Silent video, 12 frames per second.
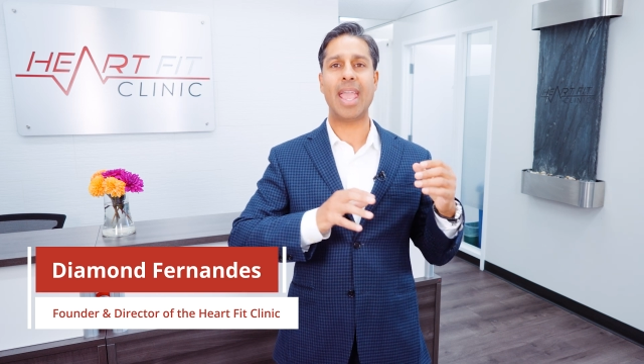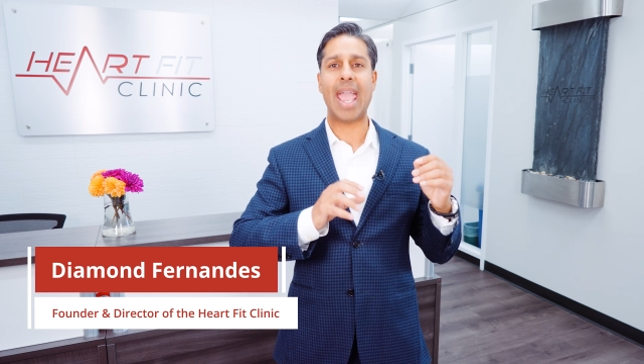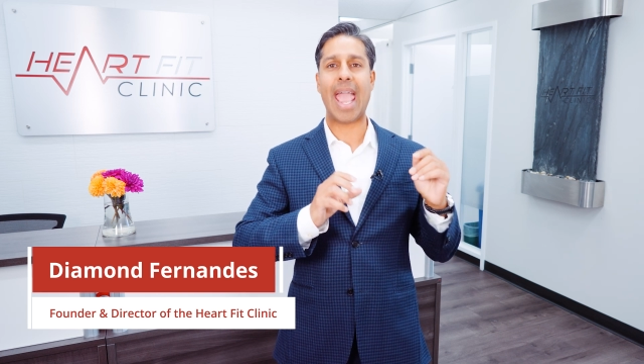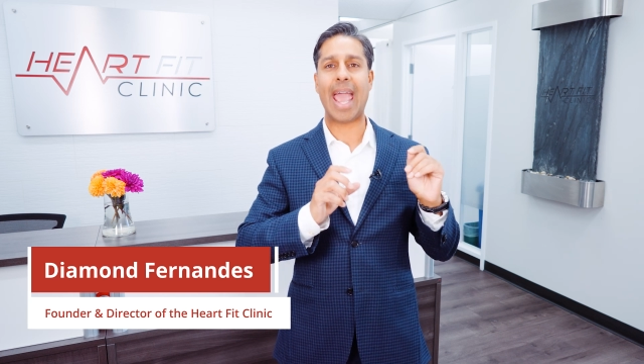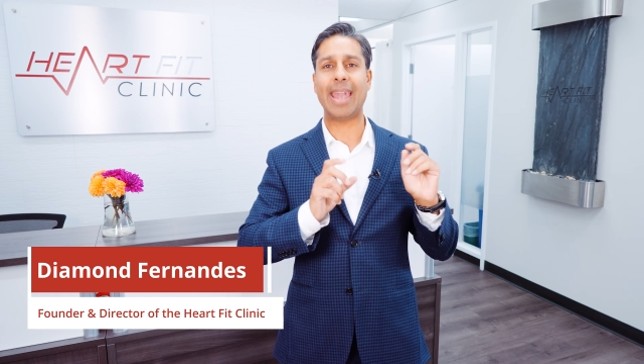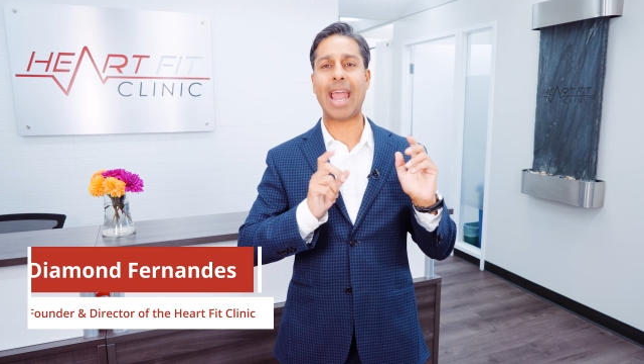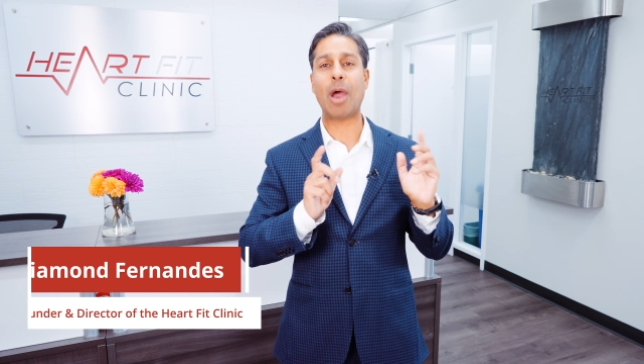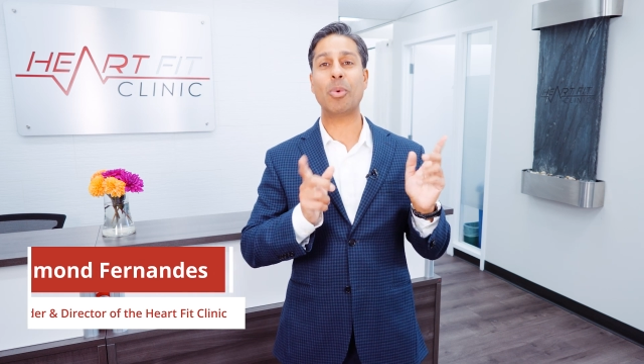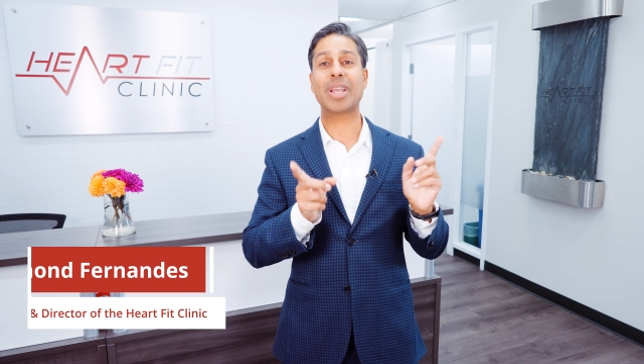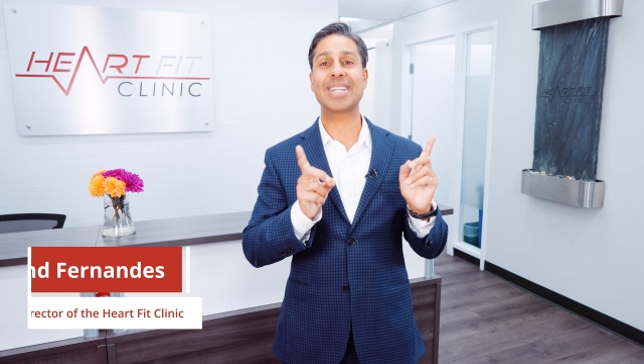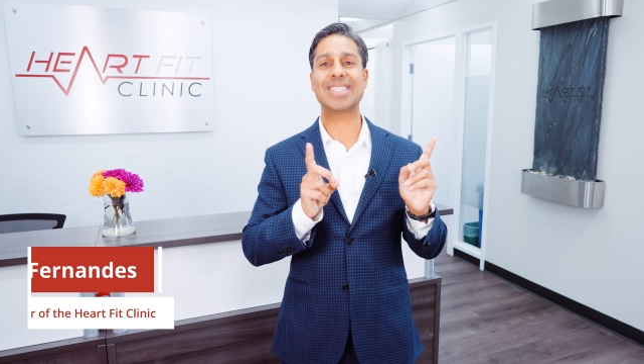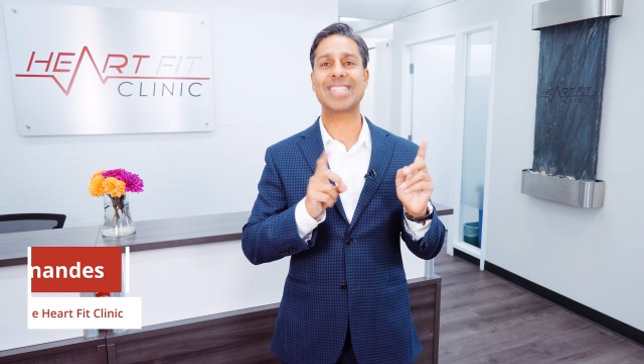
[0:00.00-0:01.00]
and now we
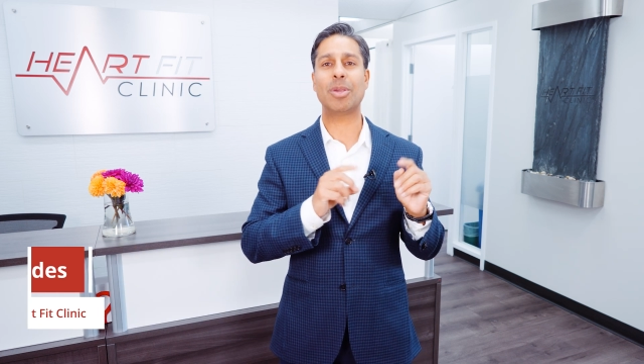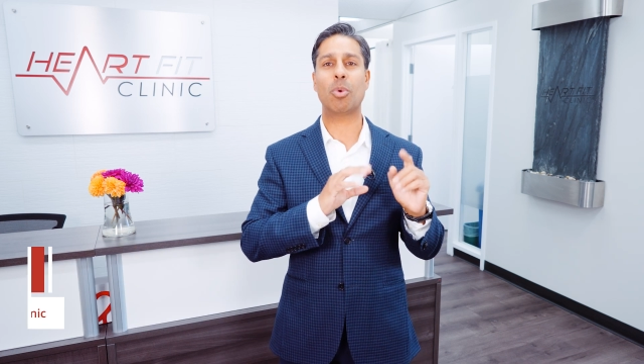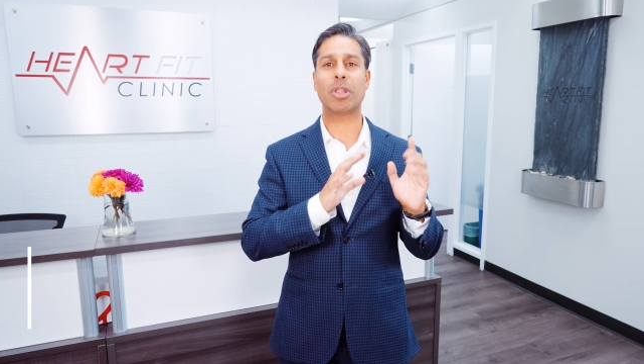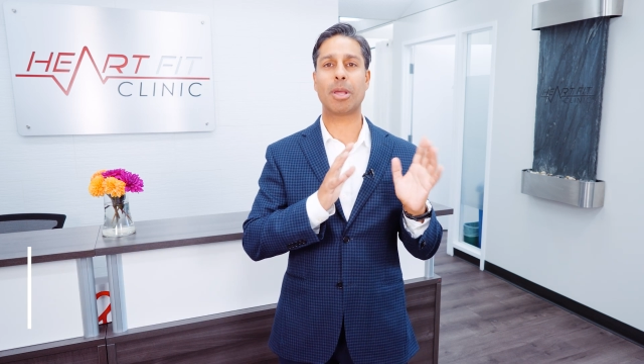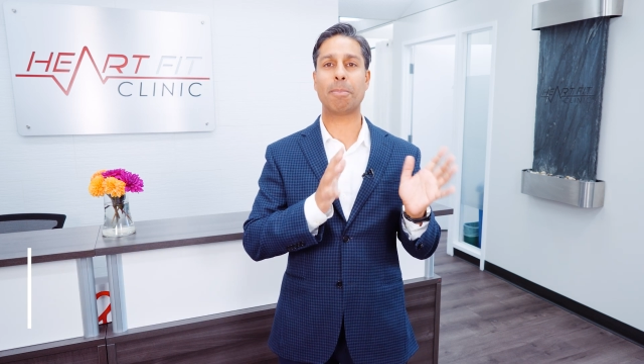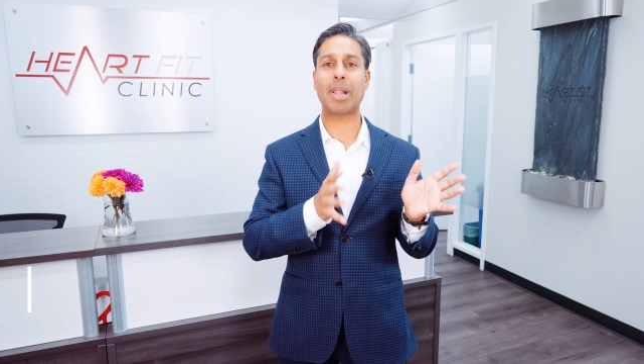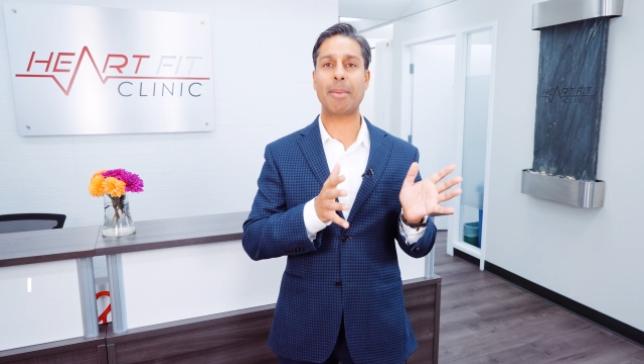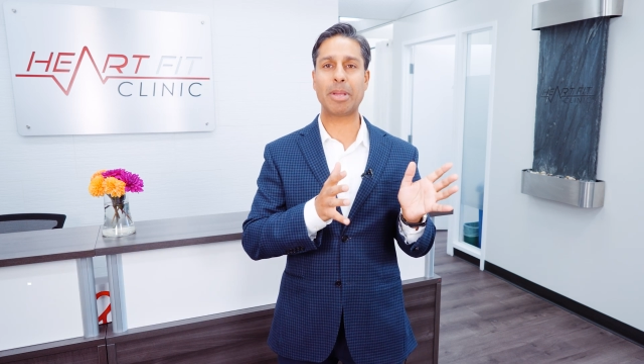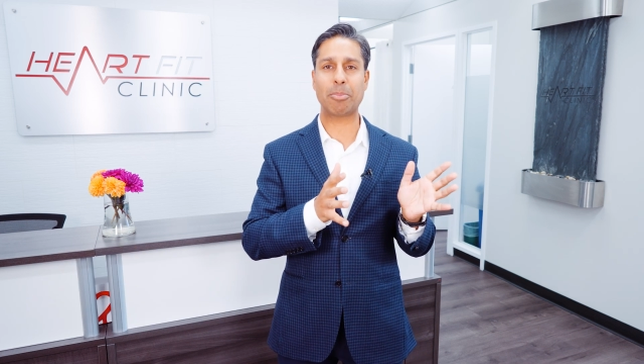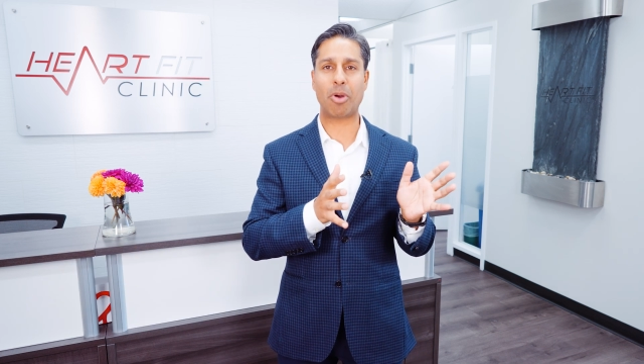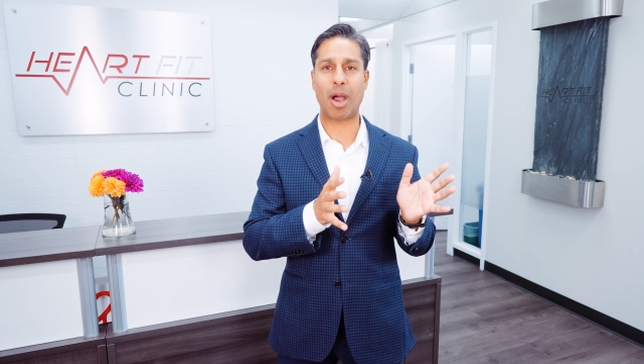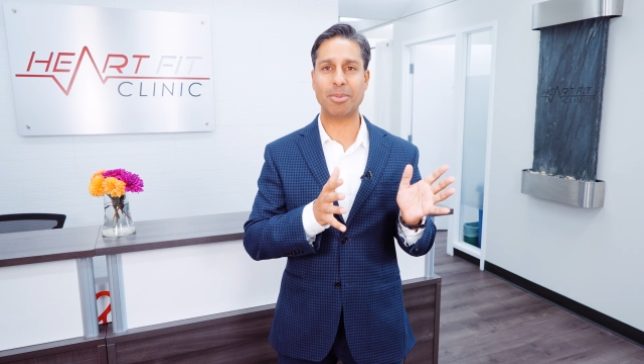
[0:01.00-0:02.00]
can see where the
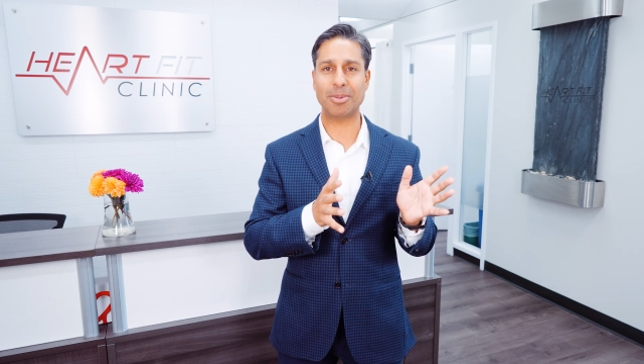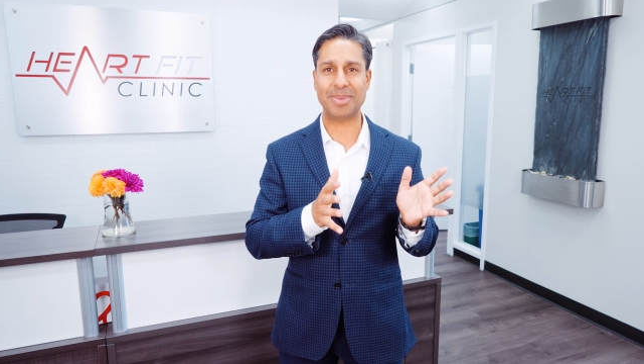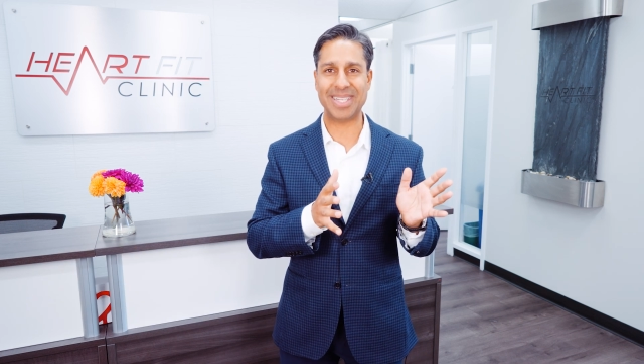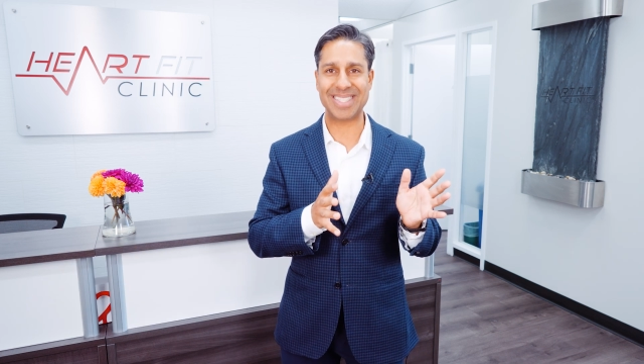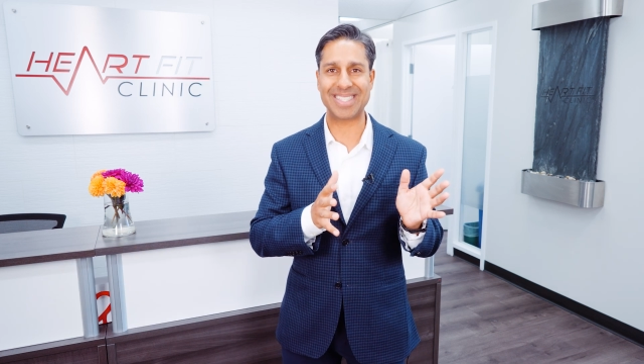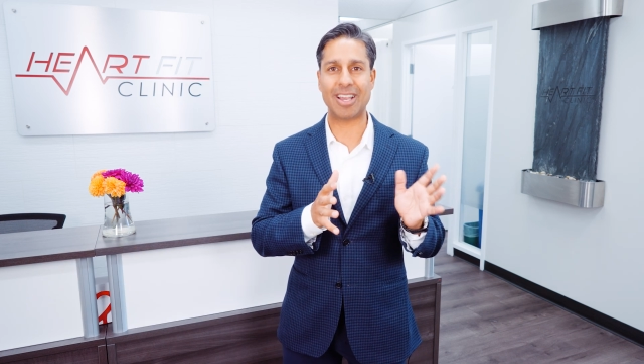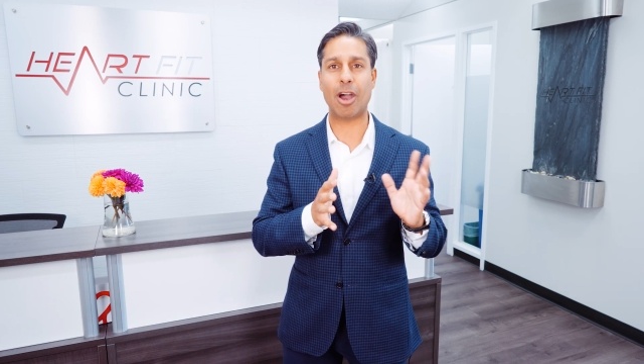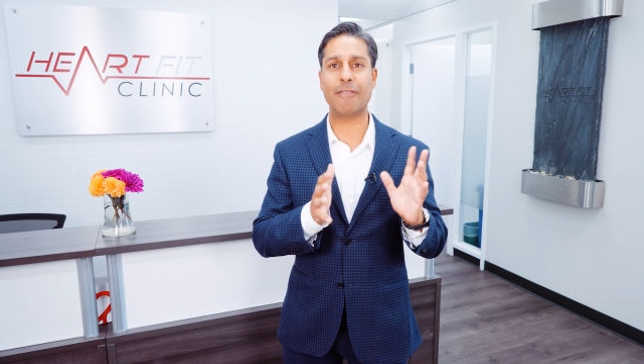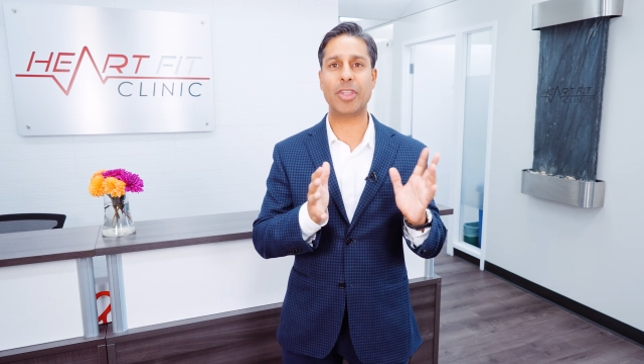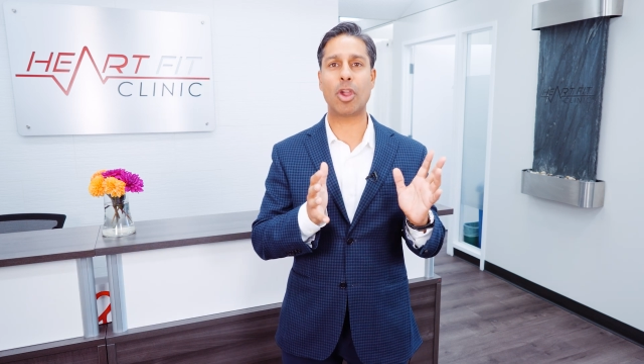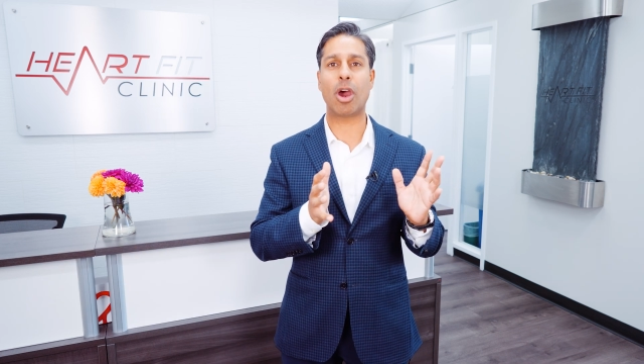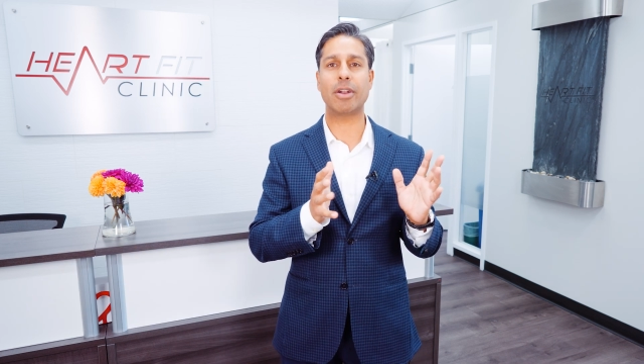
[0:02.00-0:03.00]
plumbing problem is of
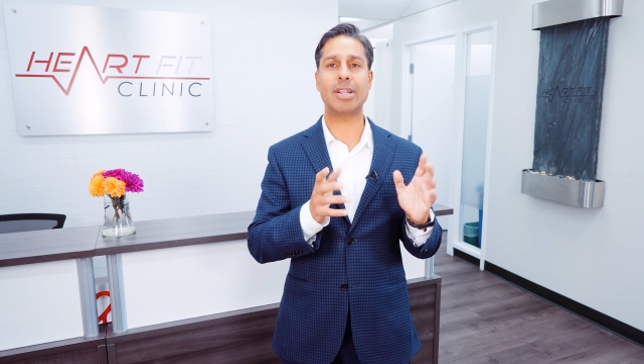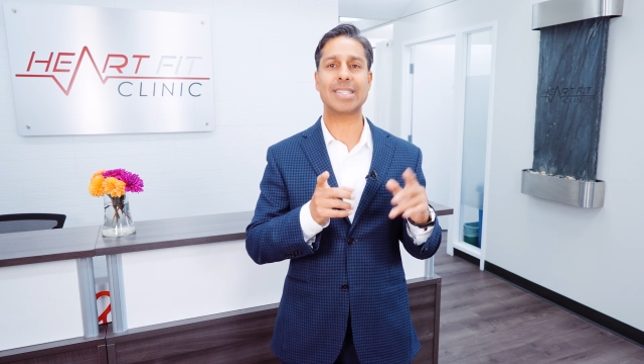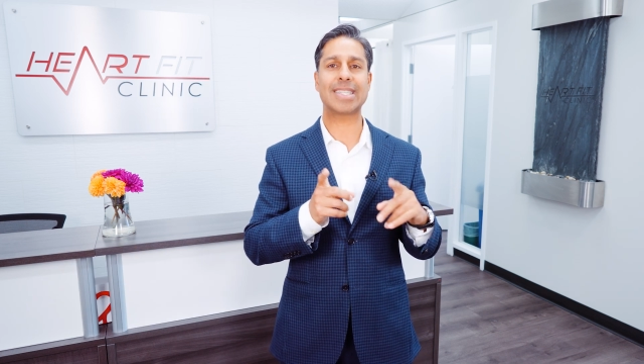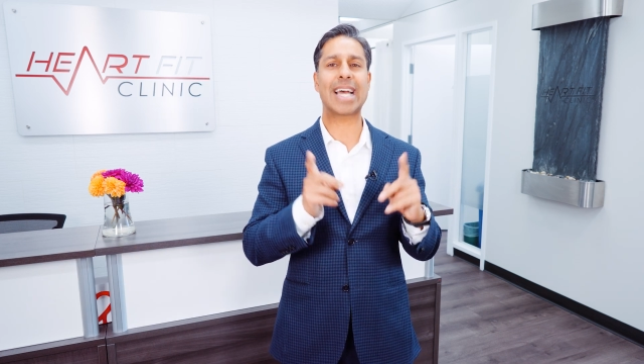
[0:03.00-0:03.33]
the arteries.